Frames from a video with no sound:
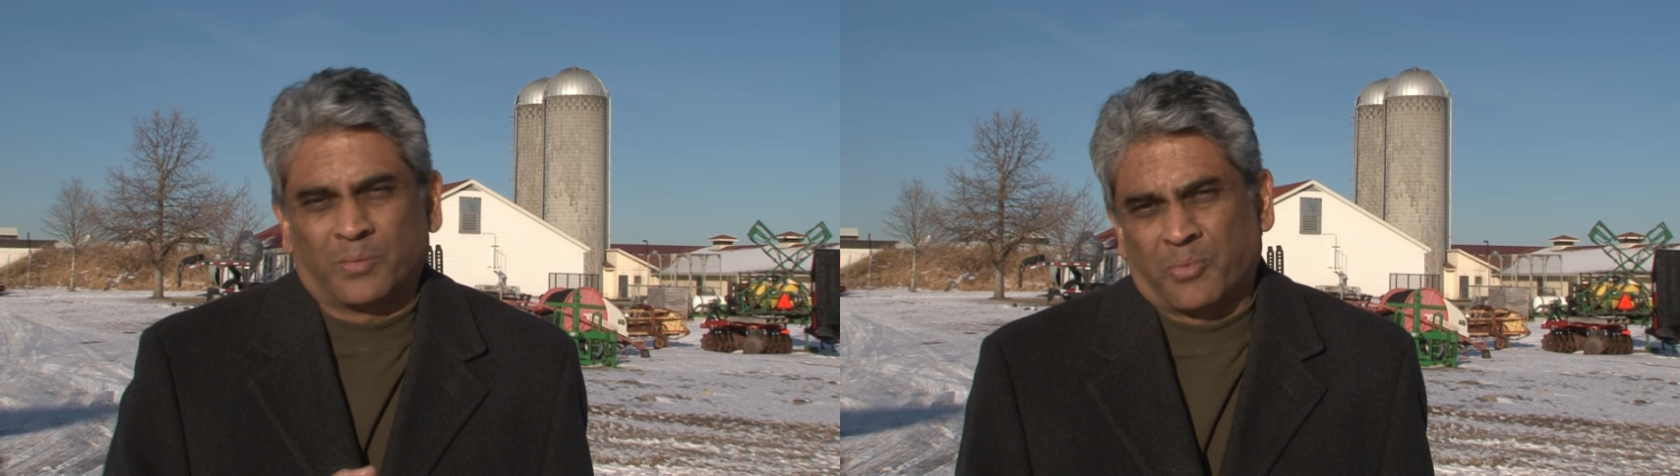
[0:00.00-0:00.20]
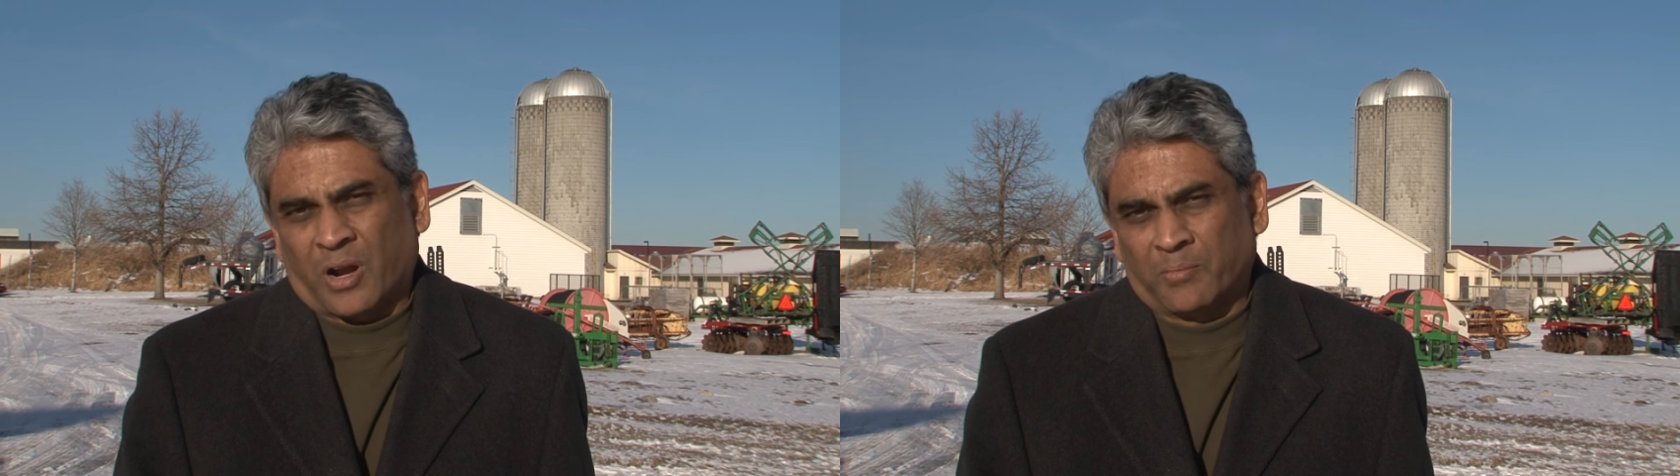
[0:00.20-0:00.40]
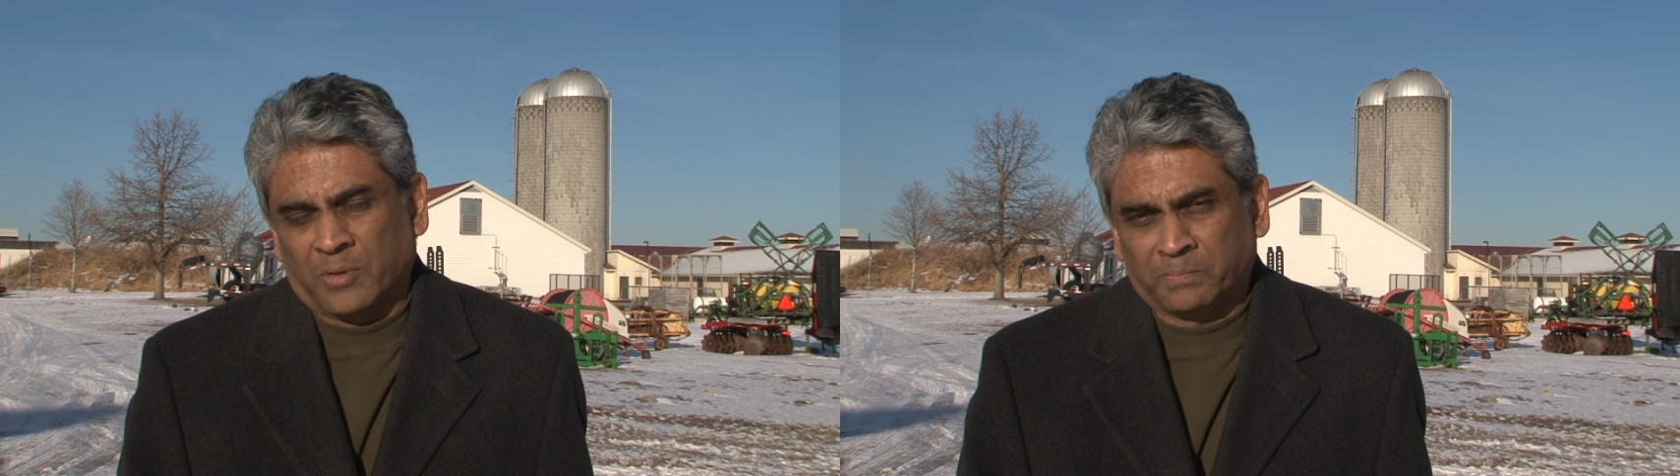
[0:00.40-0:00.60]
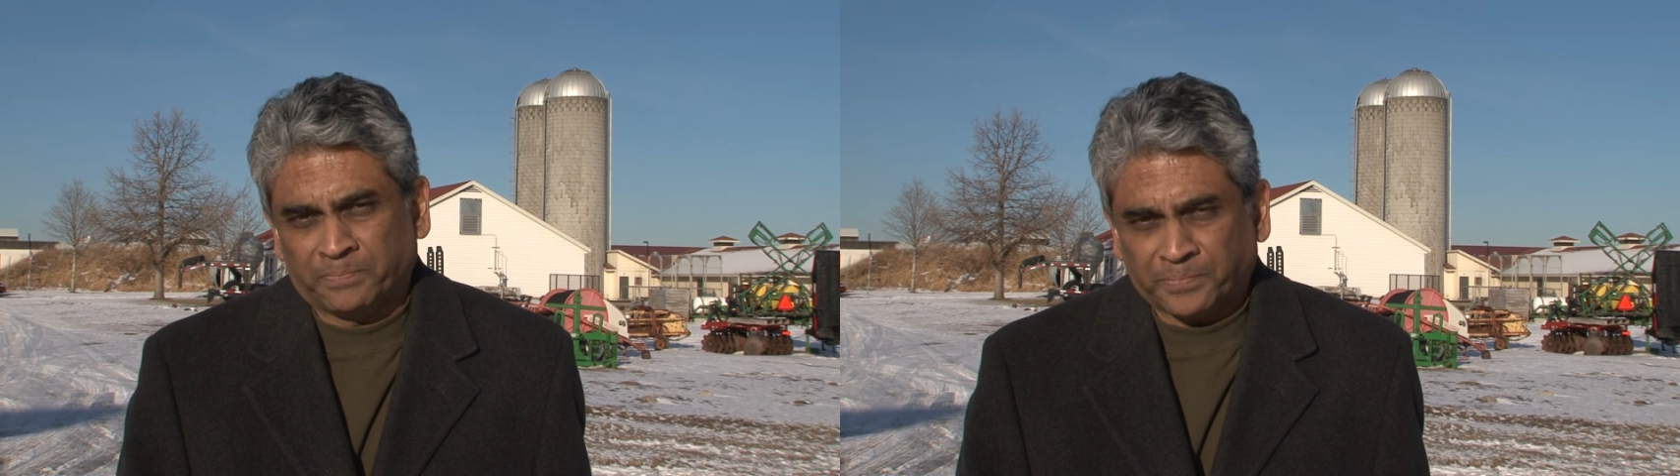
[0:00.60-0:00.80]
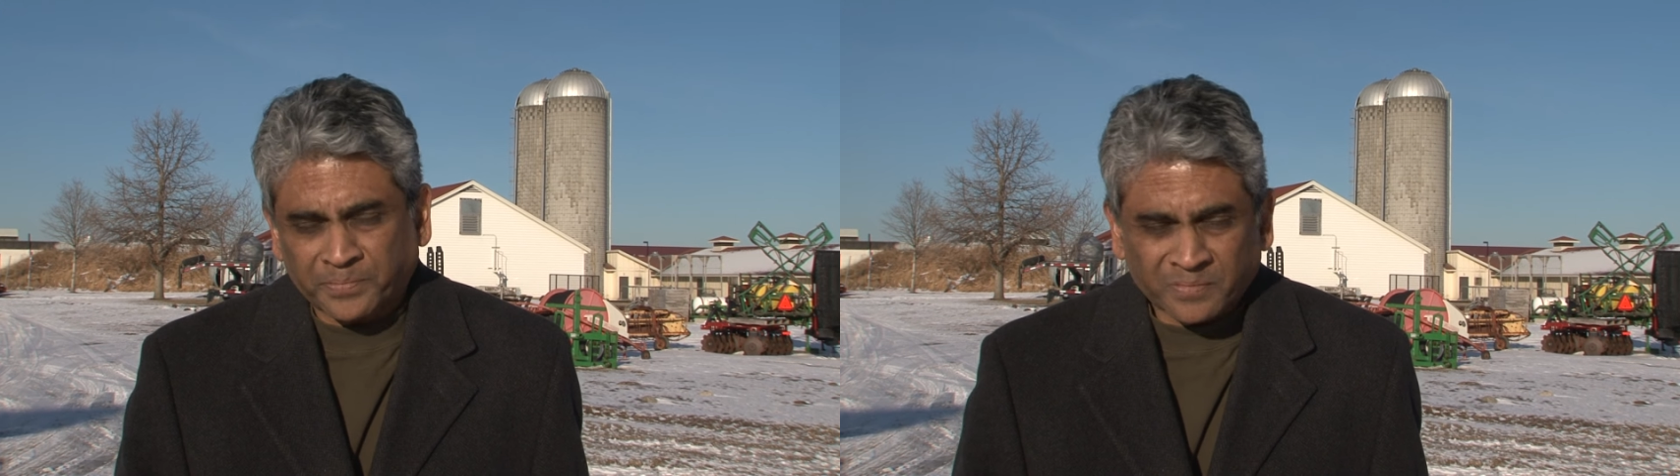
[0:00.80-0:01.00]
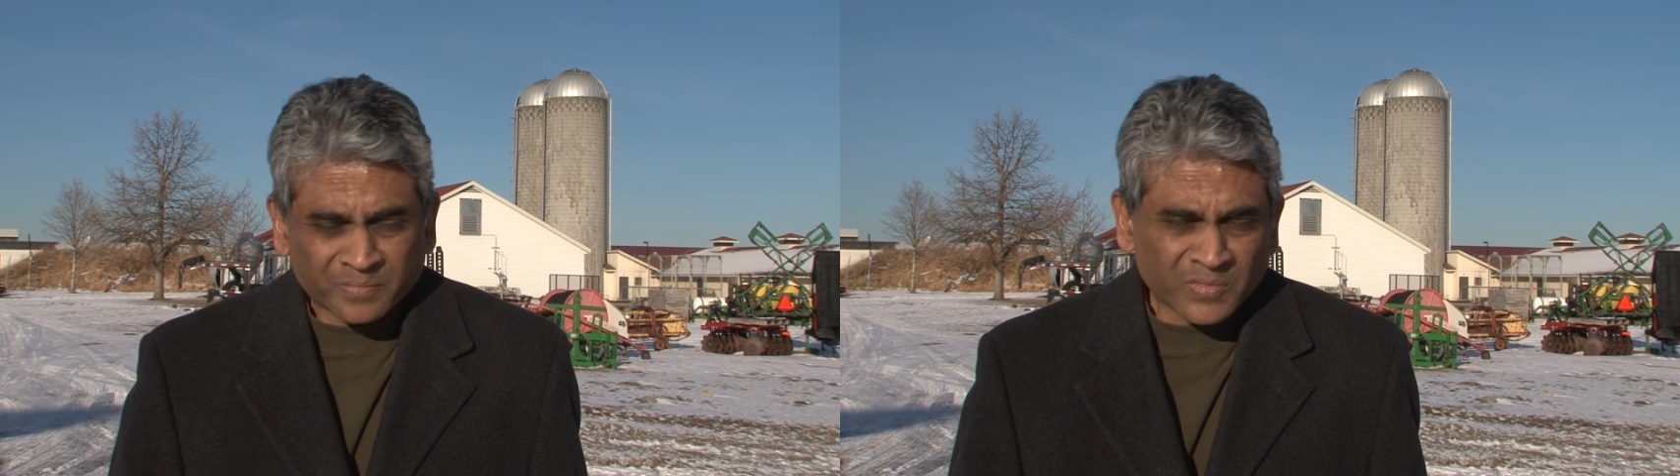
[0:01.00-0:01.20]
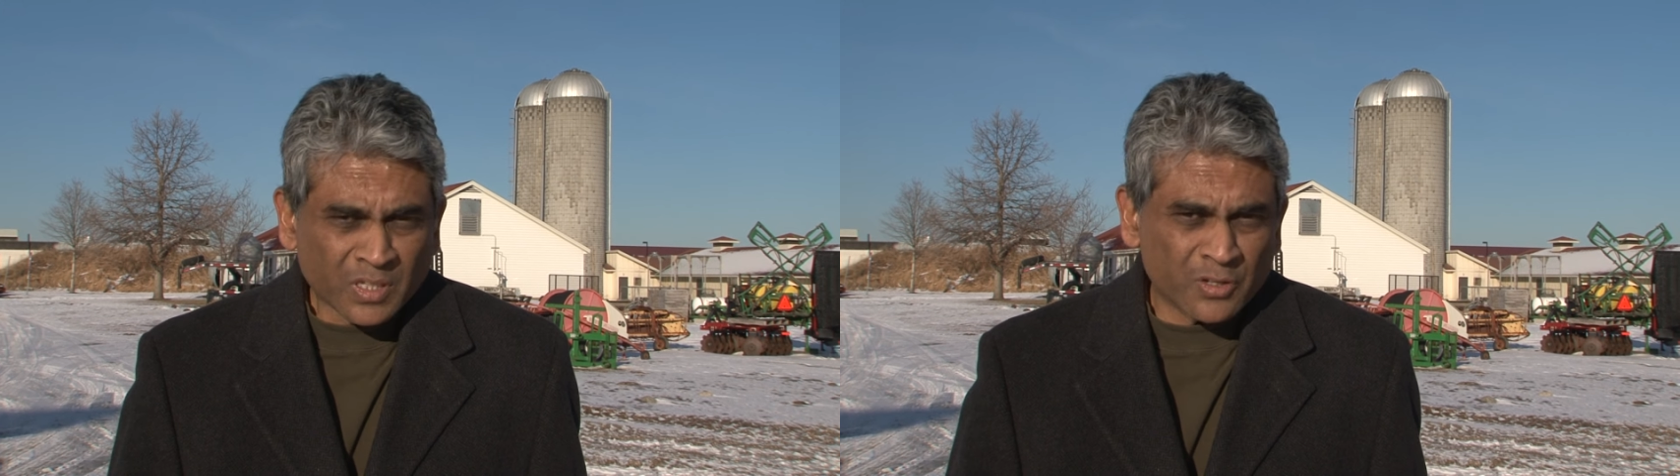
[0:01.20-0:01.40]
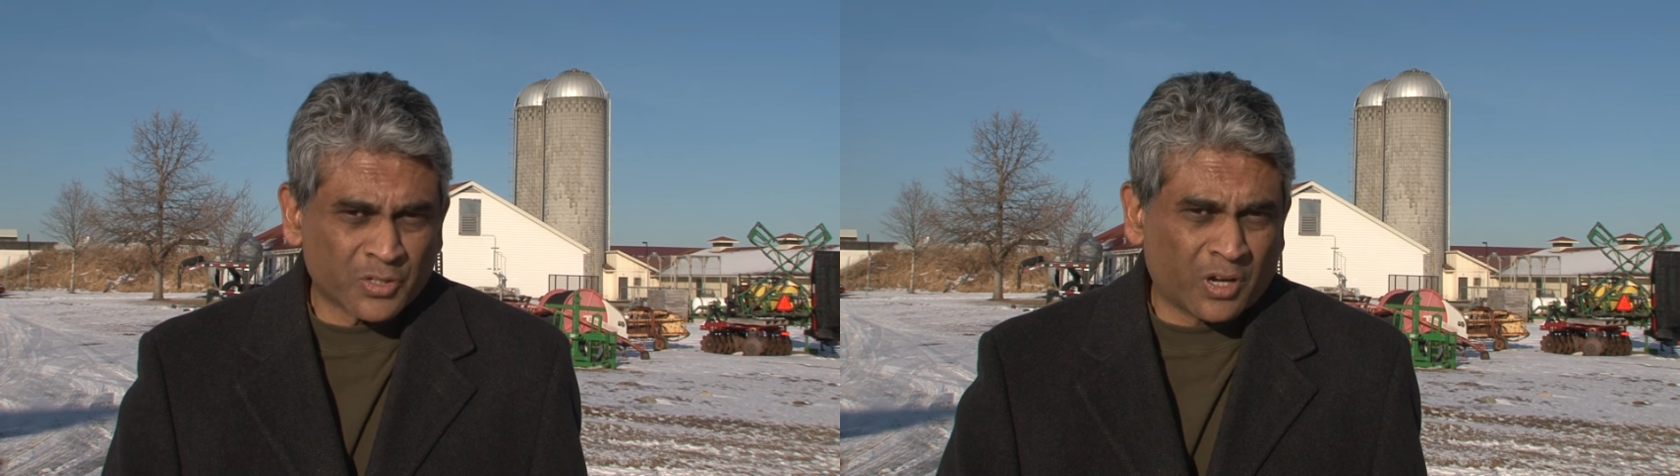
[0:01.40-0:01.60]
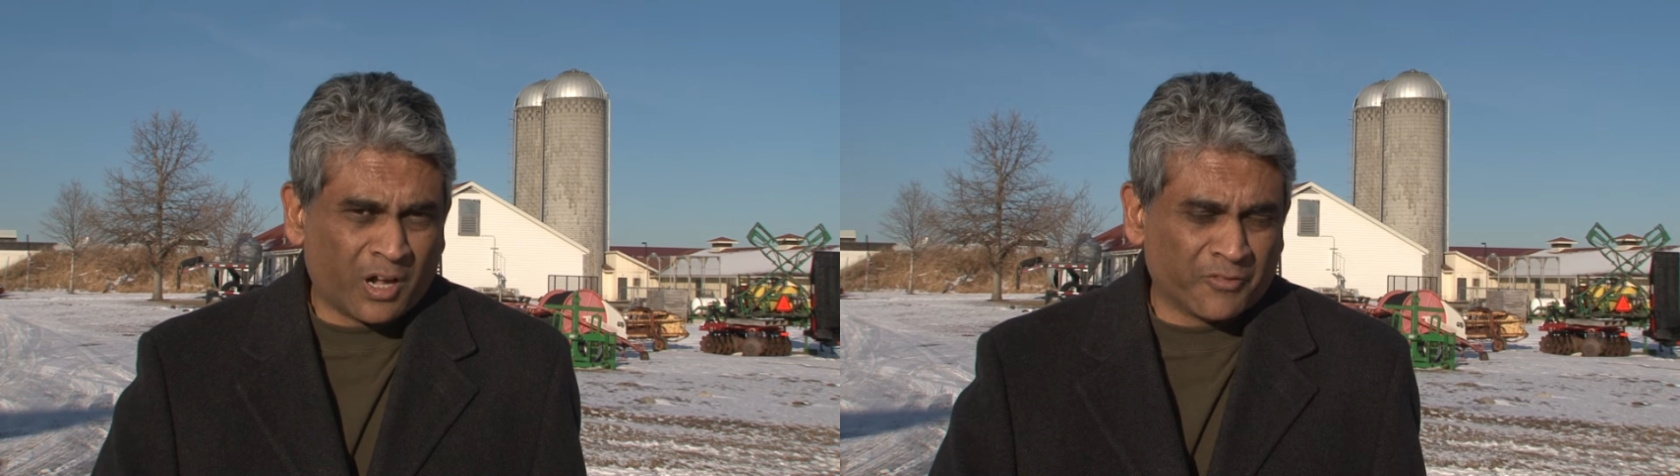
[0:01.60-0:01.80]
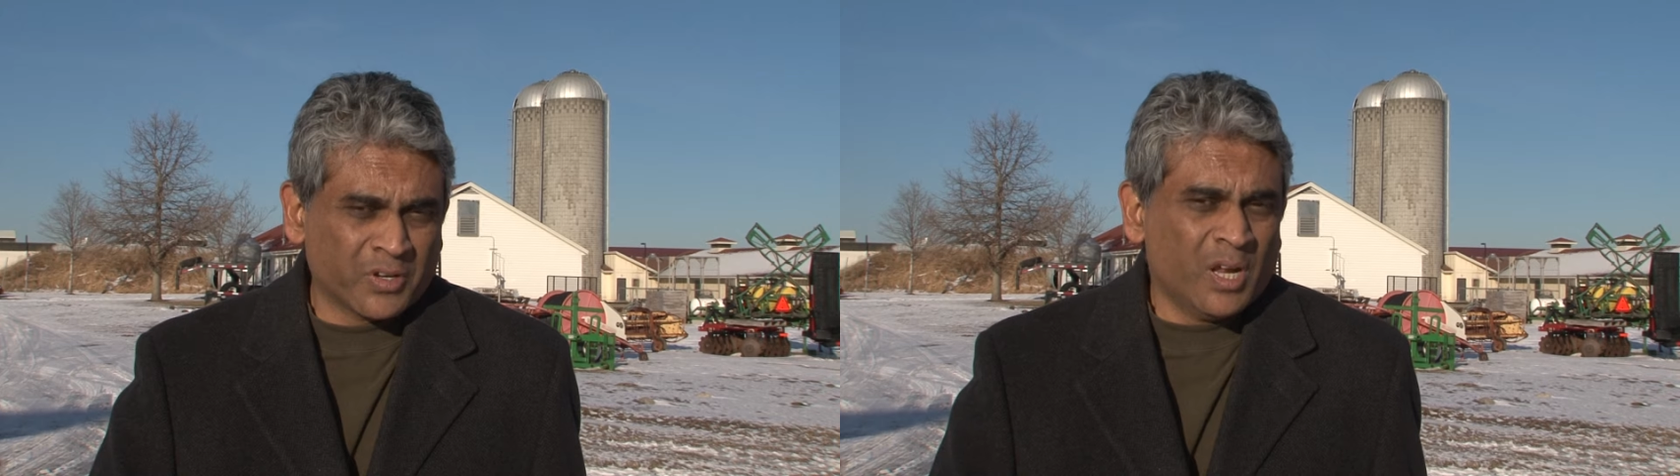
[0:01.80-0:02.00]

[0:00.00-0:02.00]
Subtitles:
problem solved.